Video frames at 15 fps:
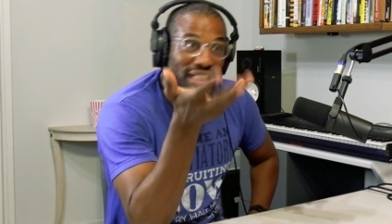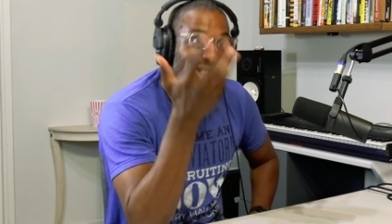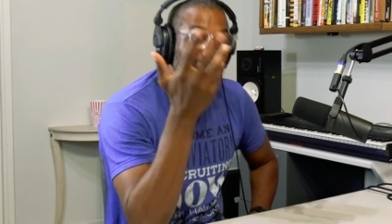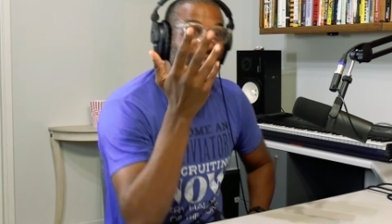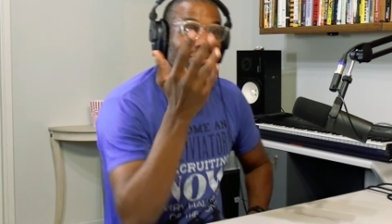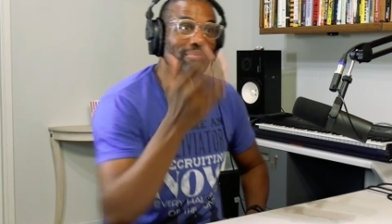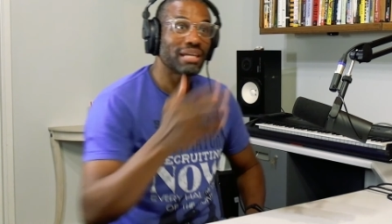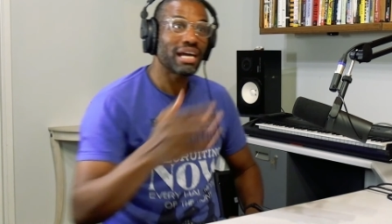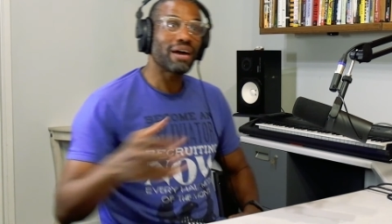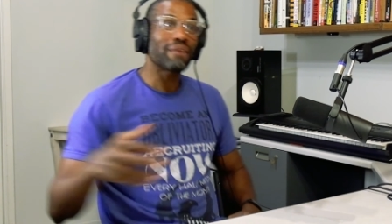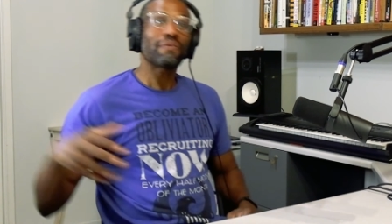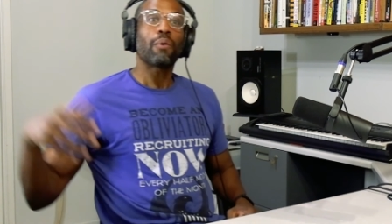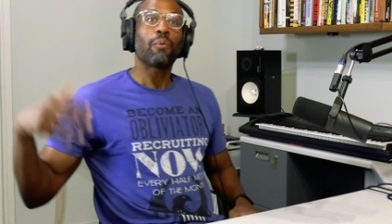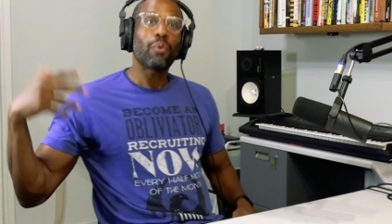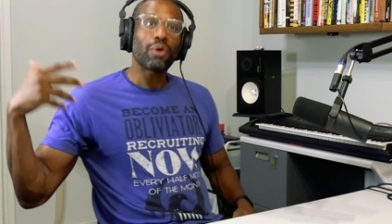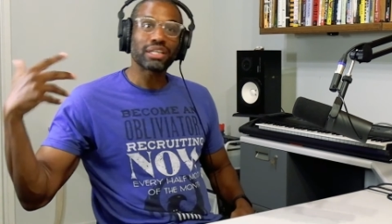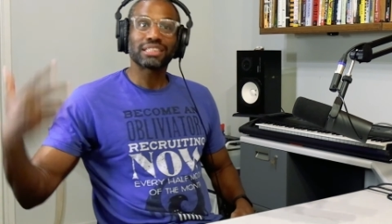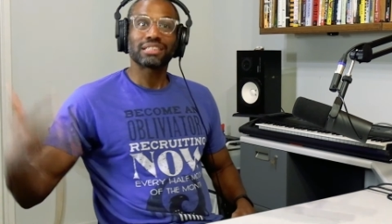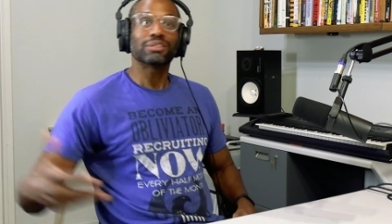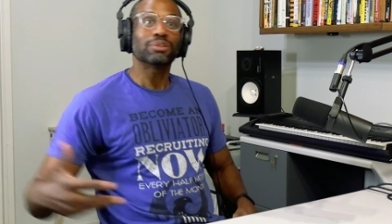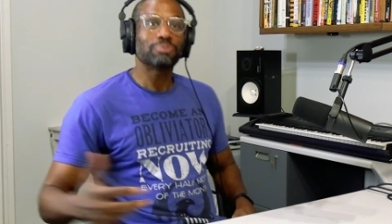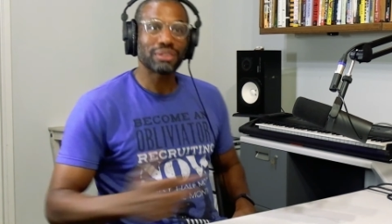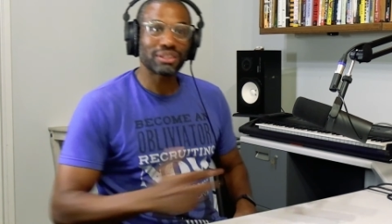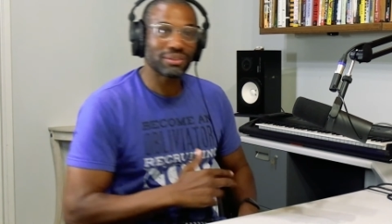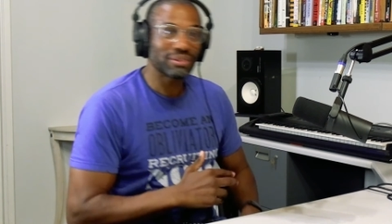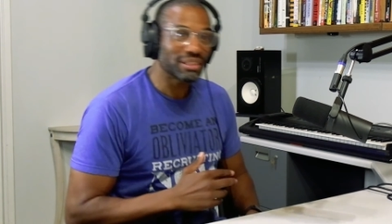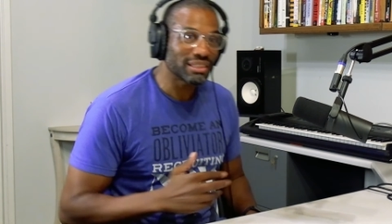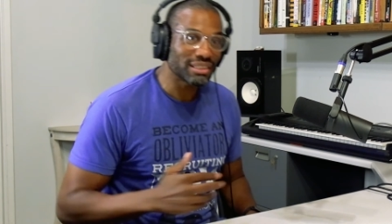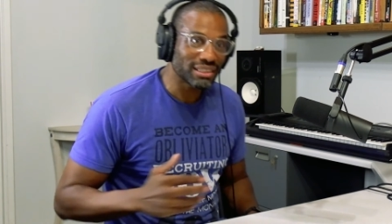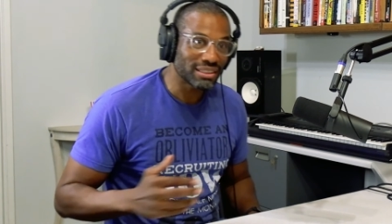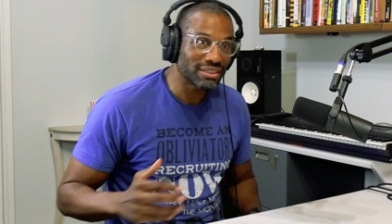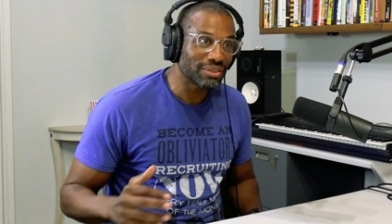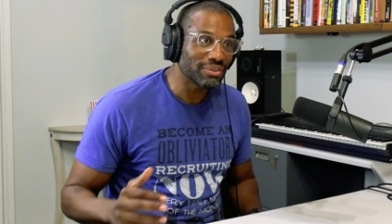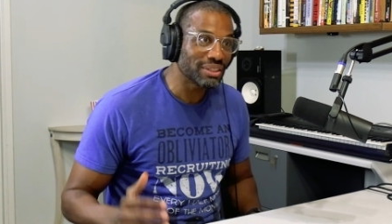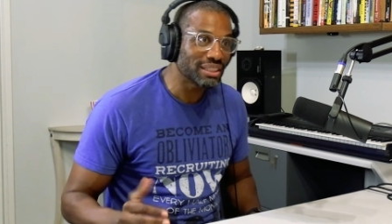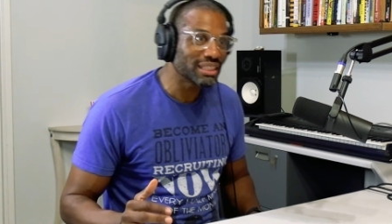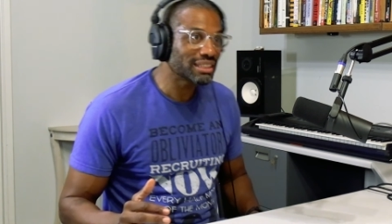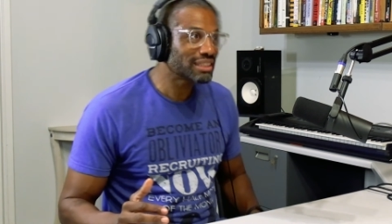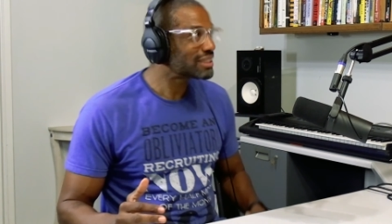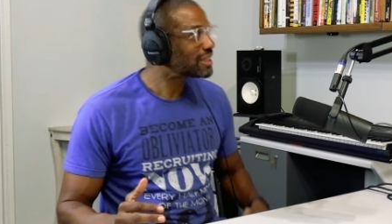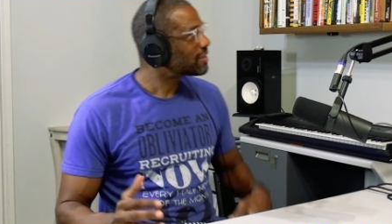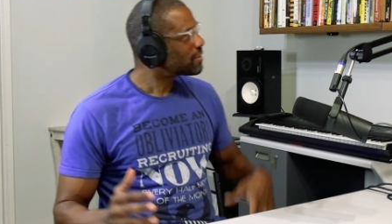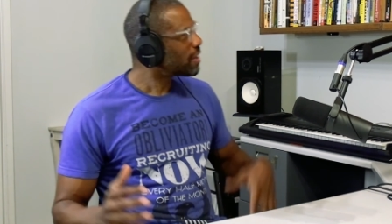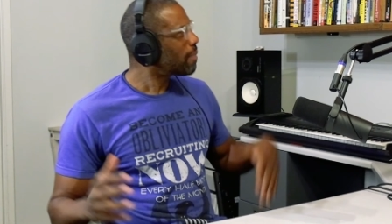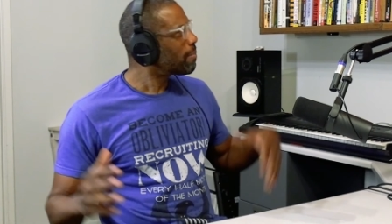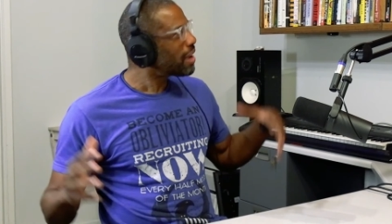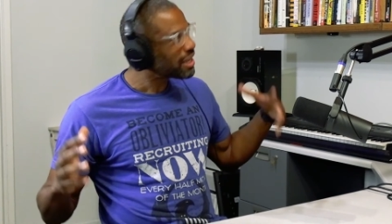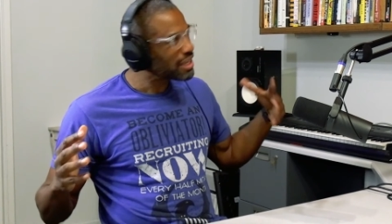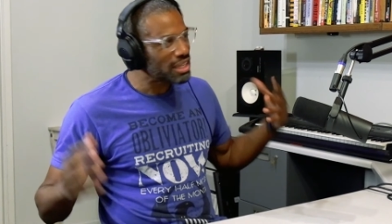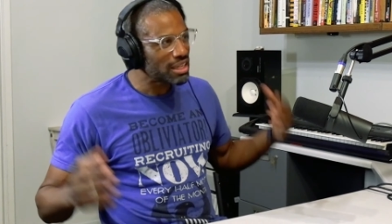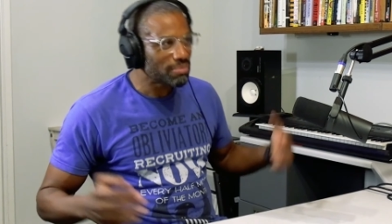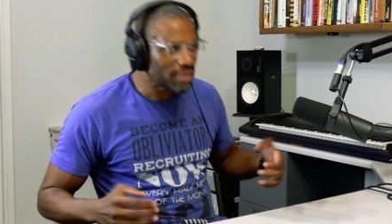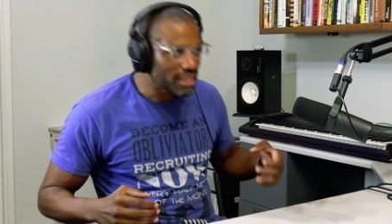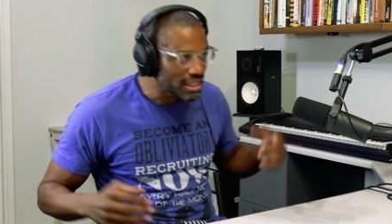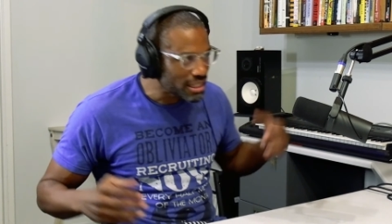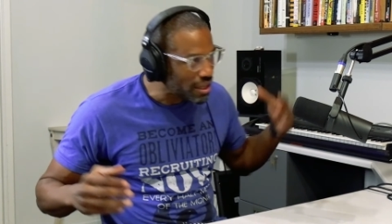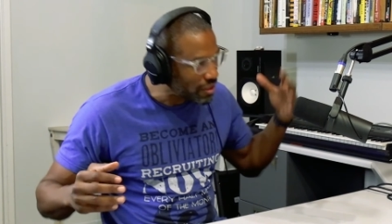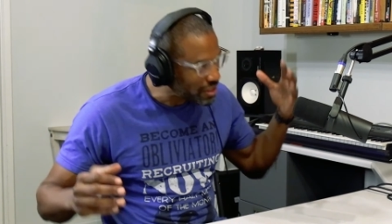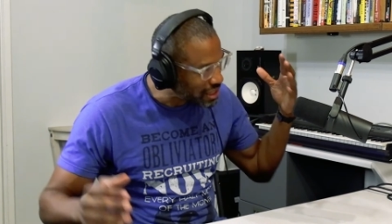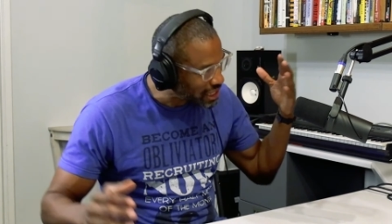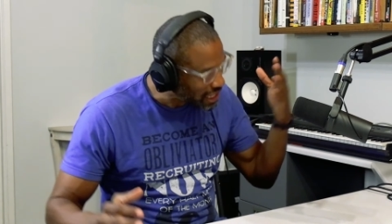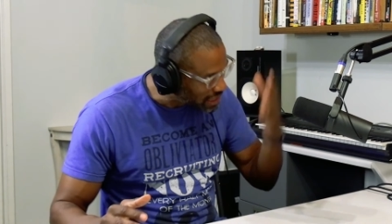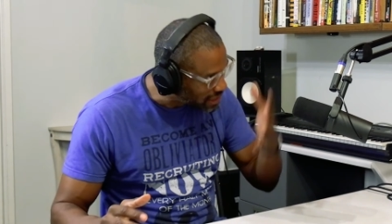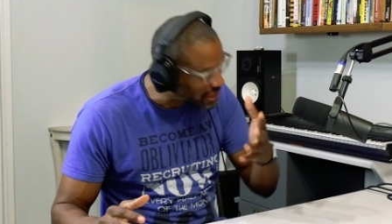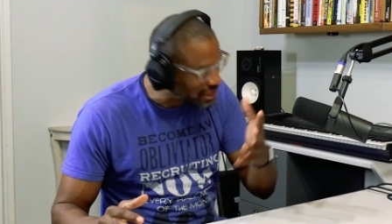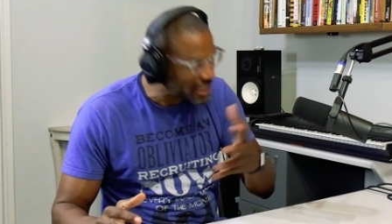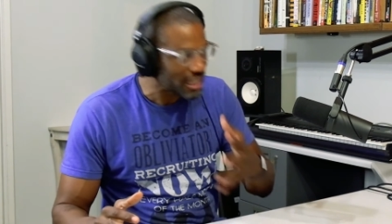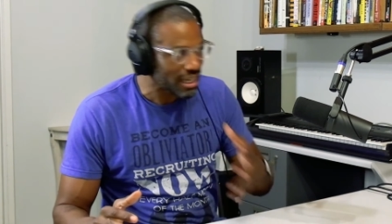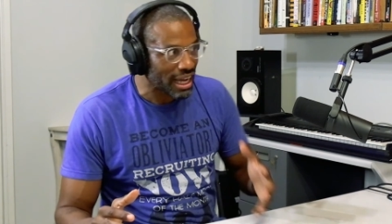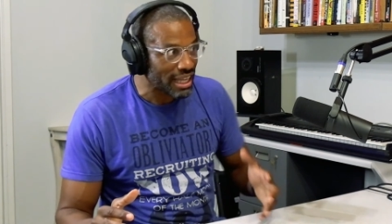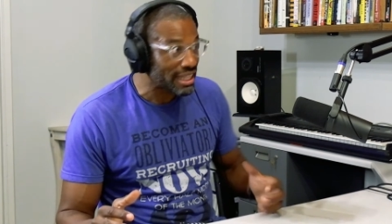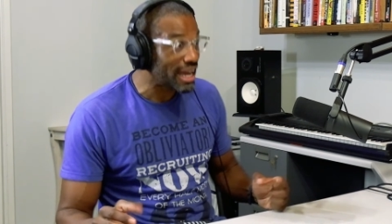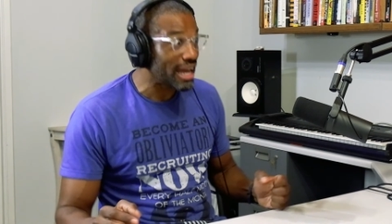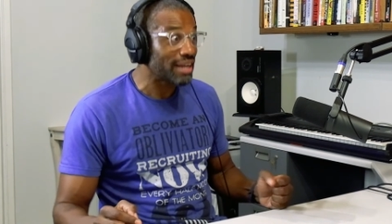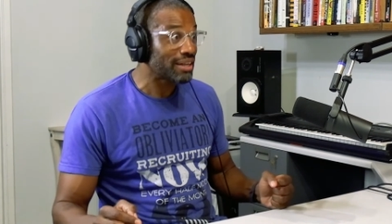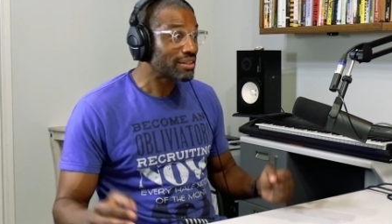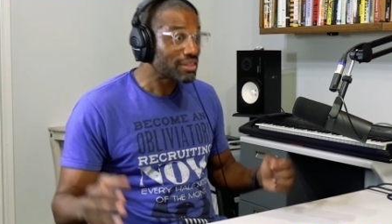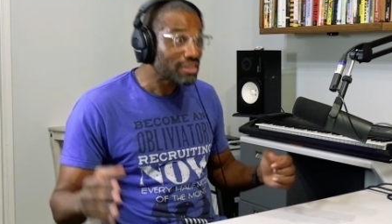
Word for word: years from now if I want to still be doing doing this am I going to be in a city like that